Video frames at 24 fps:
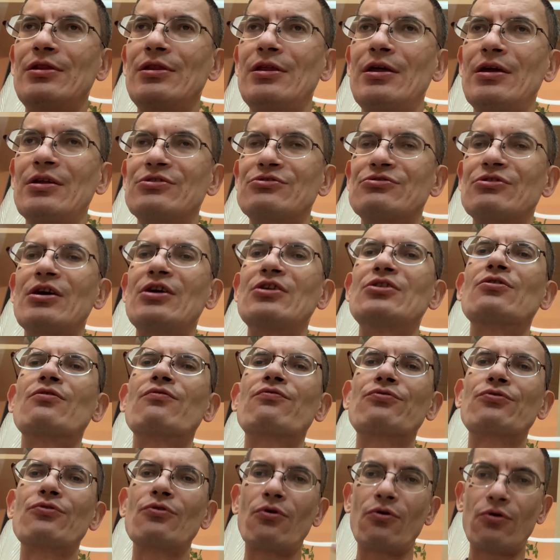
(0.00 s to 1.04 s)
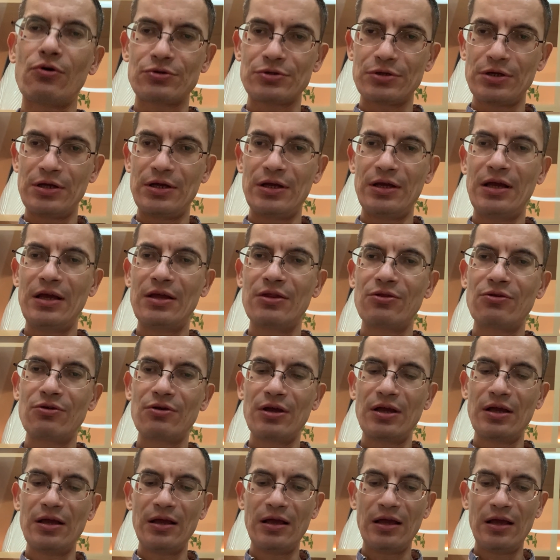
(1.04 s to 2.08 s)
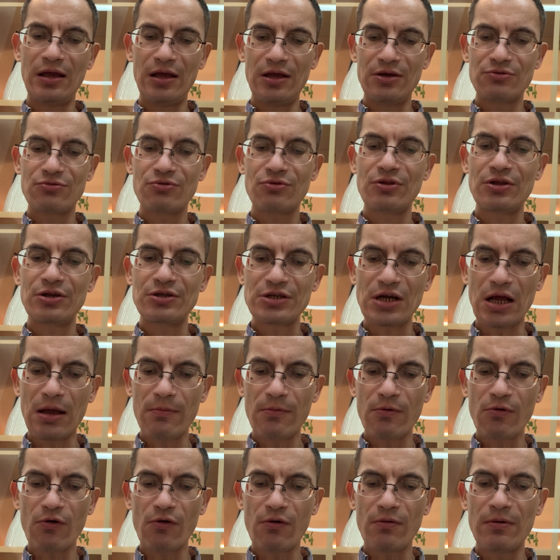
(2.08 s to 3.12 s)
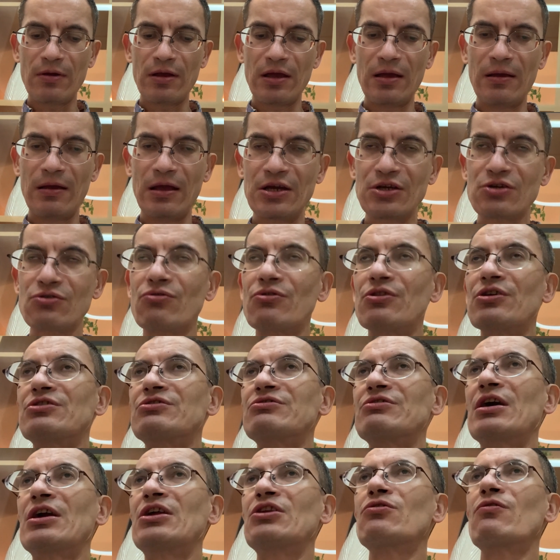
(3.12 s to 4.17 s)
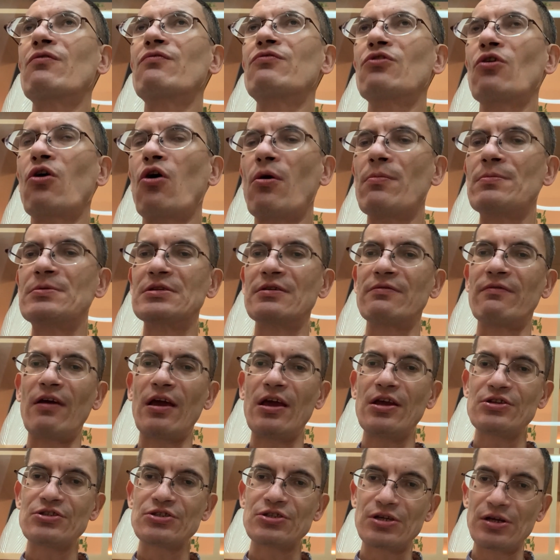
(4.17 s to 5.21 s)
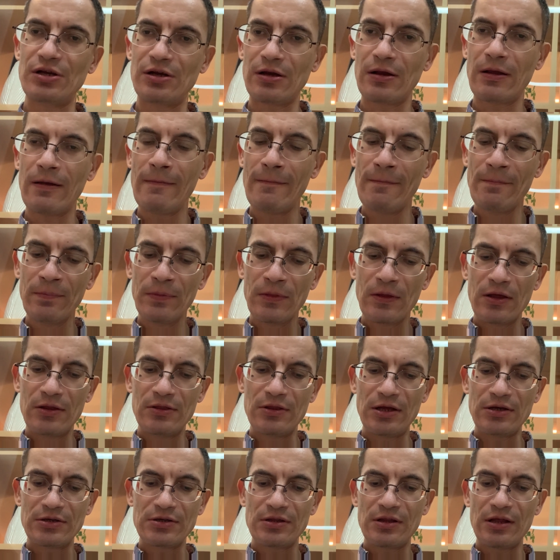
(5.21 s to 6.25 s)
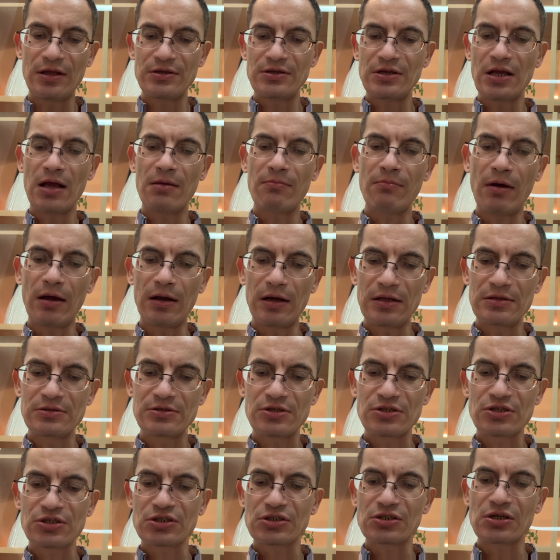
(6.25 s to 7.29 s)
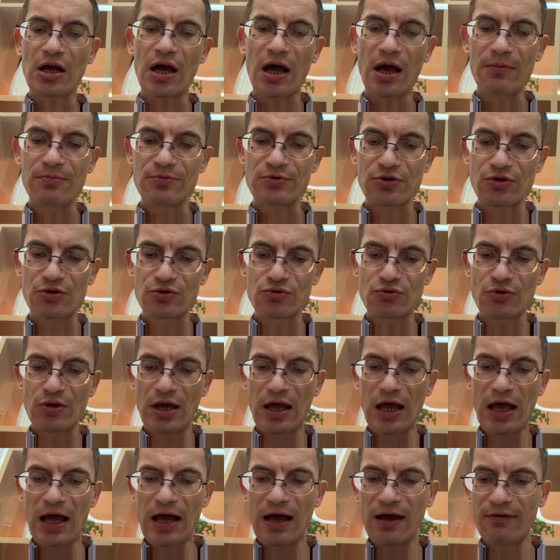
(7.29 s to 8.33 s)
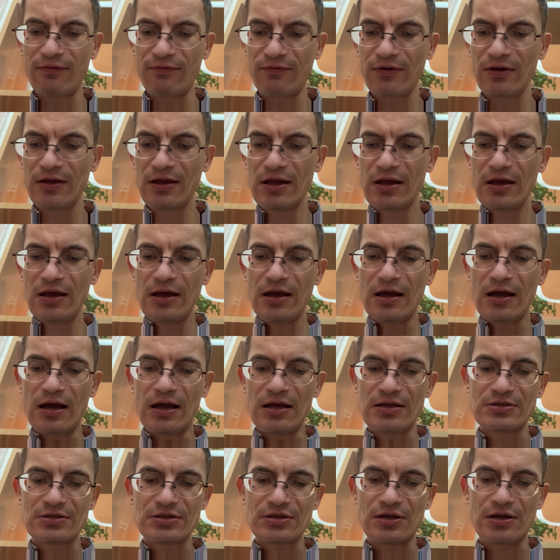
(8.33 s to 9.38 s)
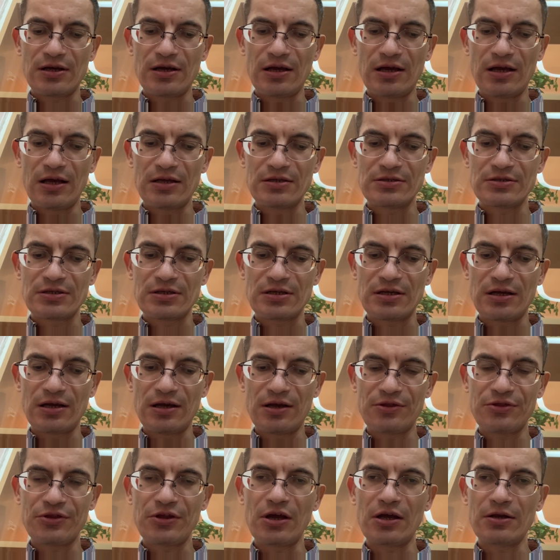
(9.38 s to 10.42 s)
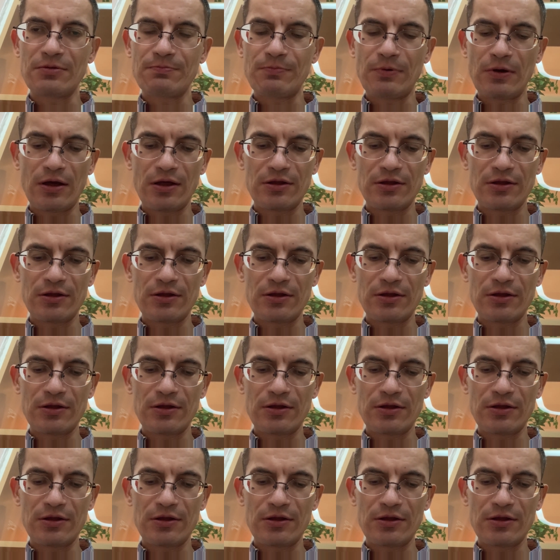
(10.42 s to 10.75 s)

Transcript: the train of thought, into the train of the observation that young man is described to have as a third